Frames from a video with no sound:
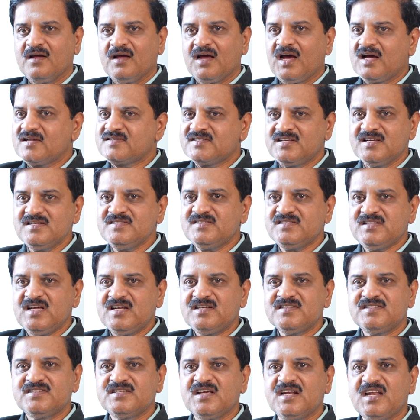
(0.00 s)
and since it
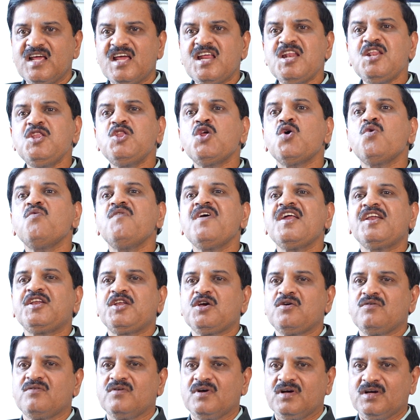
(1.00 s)
is an
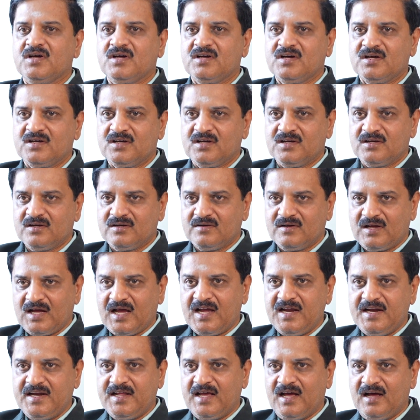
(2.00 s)
innovative uh,
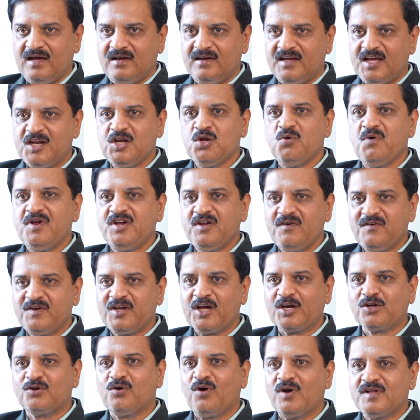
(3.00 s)
idea, innovative
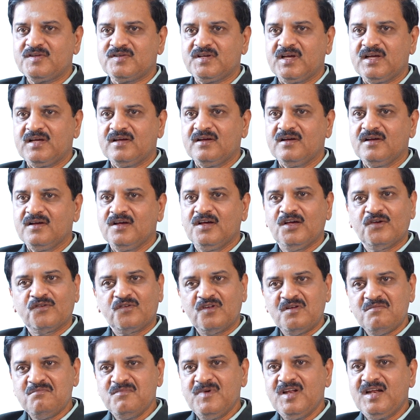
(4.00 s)
technology, so
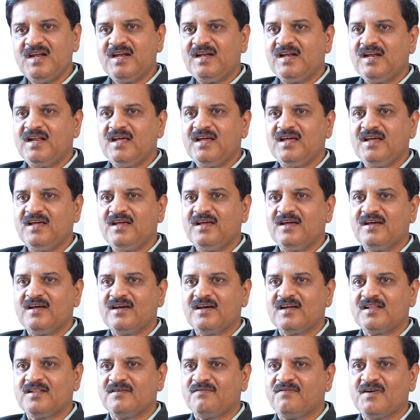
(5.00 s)
immediately
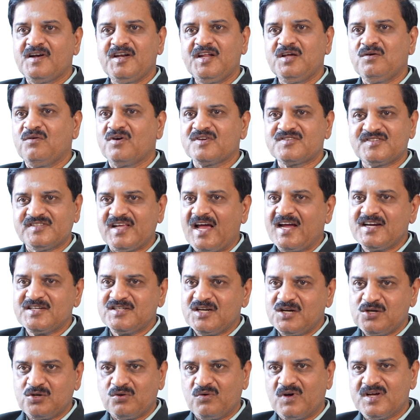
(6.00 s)
uh, the funding was
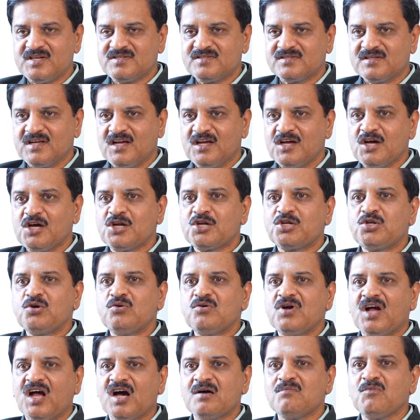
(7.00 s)
sanctioned to us
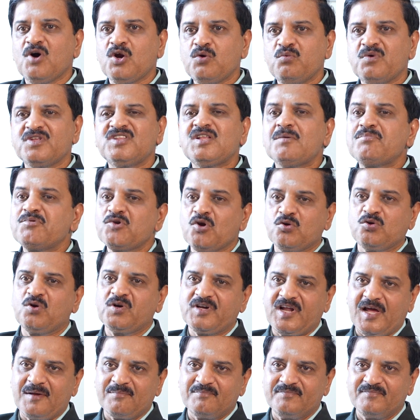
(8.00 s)
to come out with a
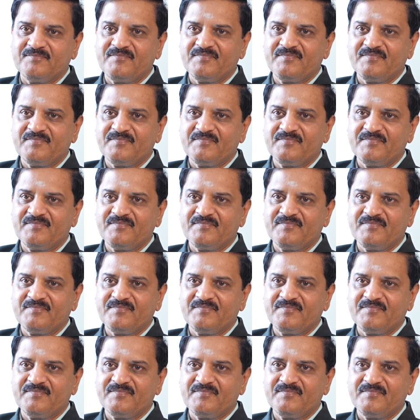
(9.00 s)
prototype.